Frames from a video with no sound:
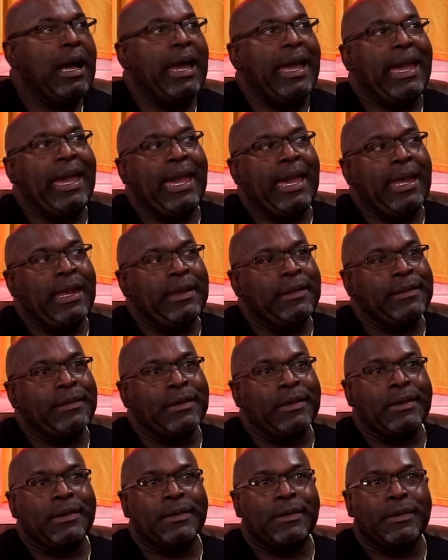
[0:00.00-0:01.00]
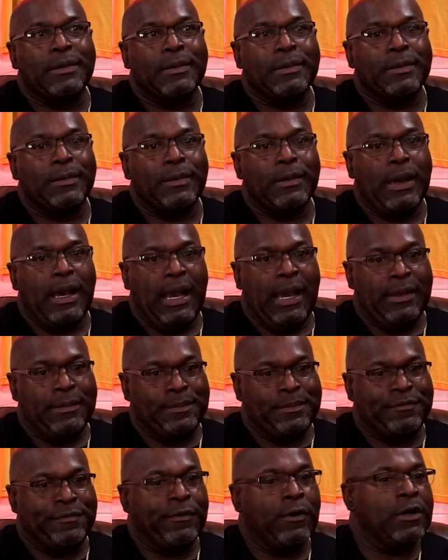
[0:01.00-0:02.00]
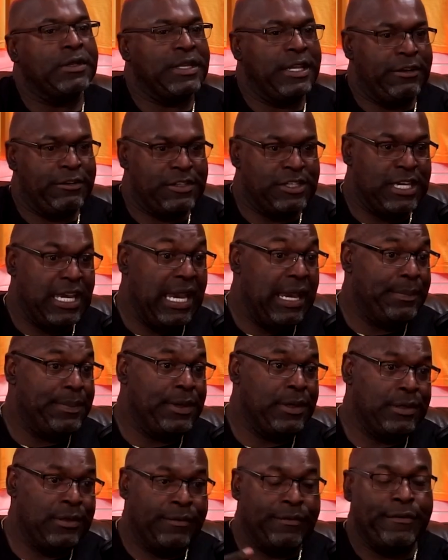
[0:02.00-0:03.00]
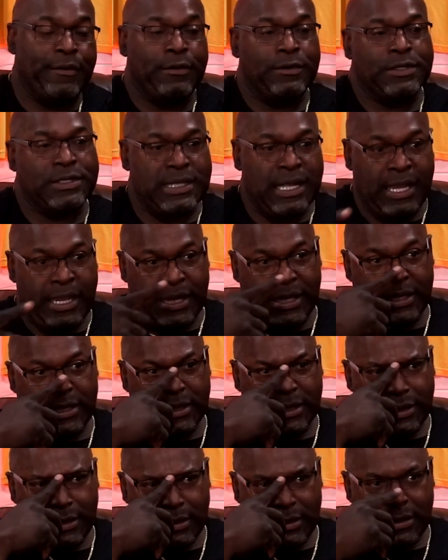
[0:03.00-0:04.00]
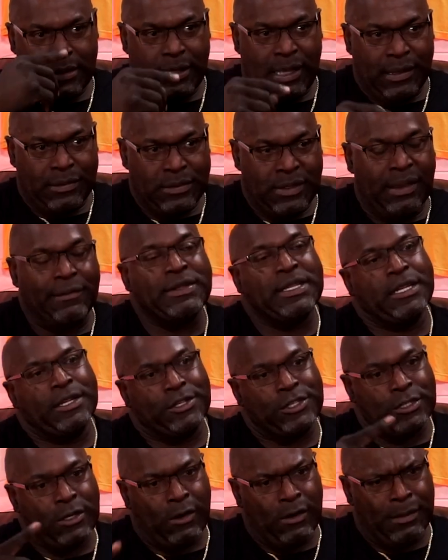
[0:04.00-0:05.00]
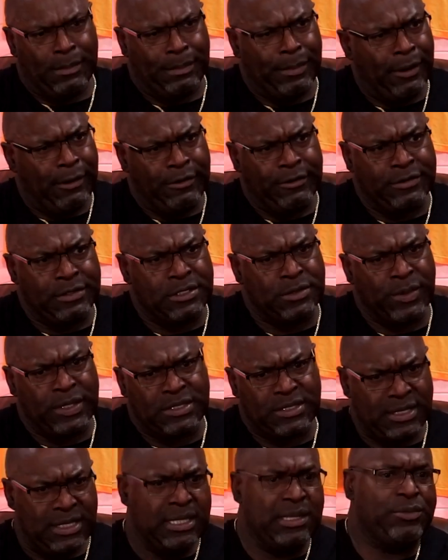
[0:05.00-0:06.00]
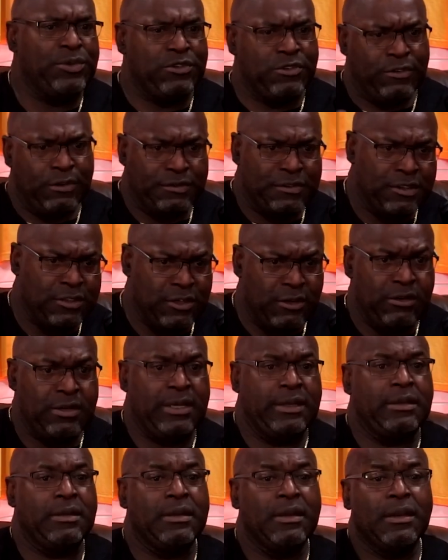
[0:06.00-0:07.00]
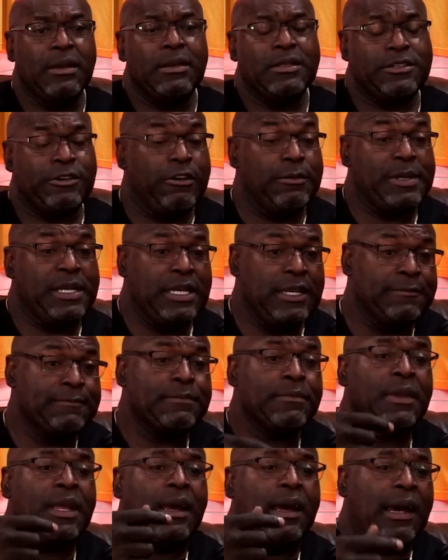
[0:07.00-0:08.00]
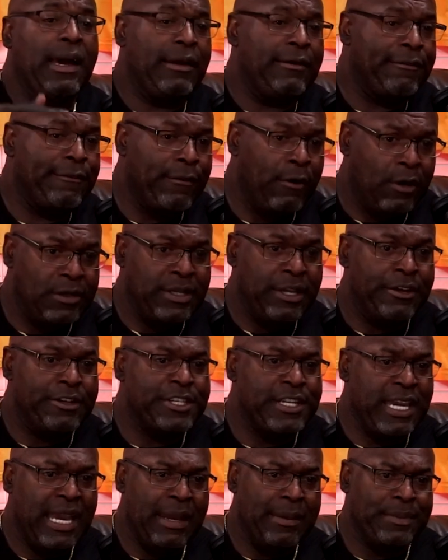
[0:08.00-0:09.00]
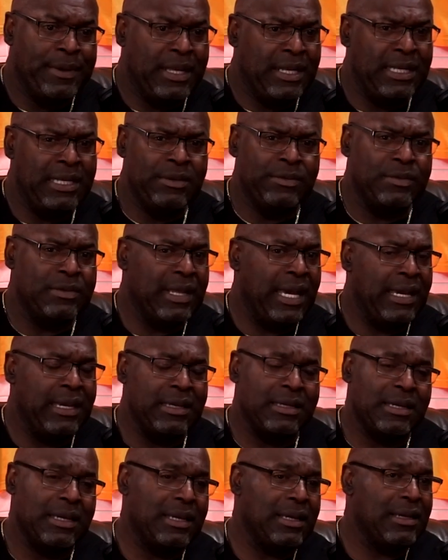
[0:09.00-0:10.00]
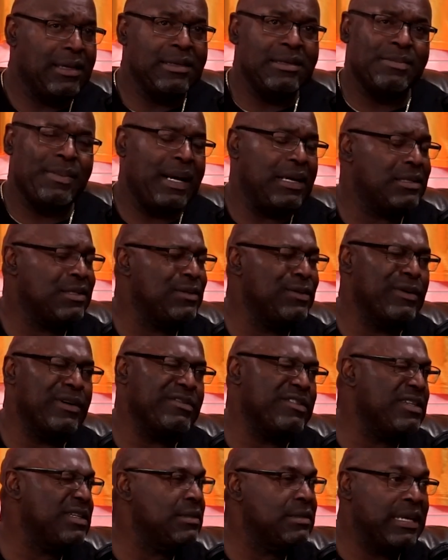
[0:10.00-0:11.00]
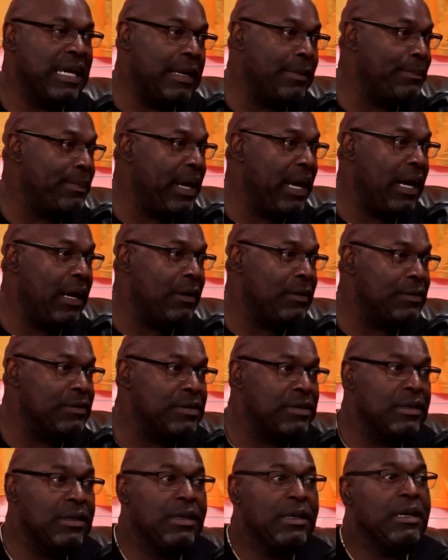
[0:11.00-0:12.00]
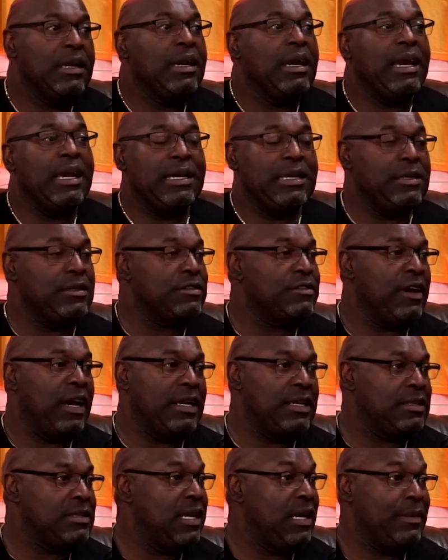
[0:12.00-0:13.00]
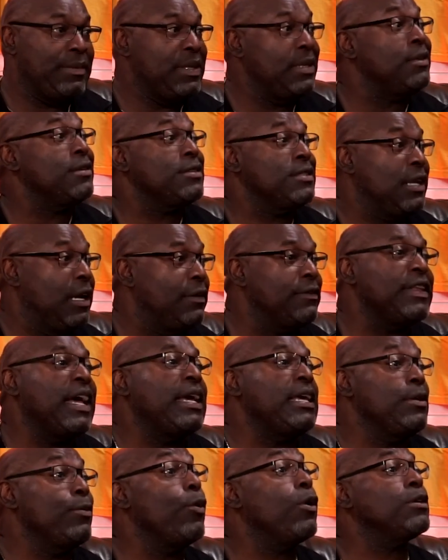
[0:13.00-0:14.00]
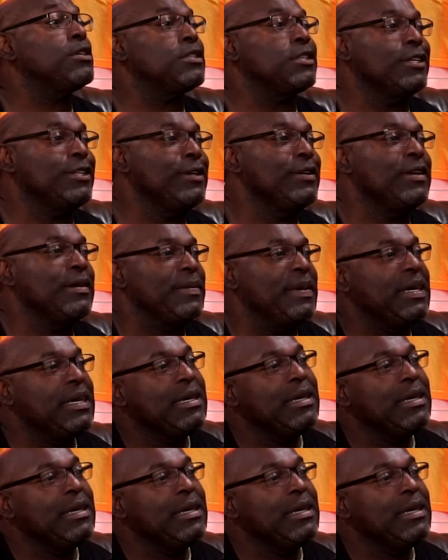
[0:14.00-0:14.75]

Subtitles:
And I fought their champion the first night. Now, I did a show in Bern, Switzerland, and we drove to Germany. I fought their champion. He's about 210 pounds, and he's trying to tell me the stuff that he wants to do to me.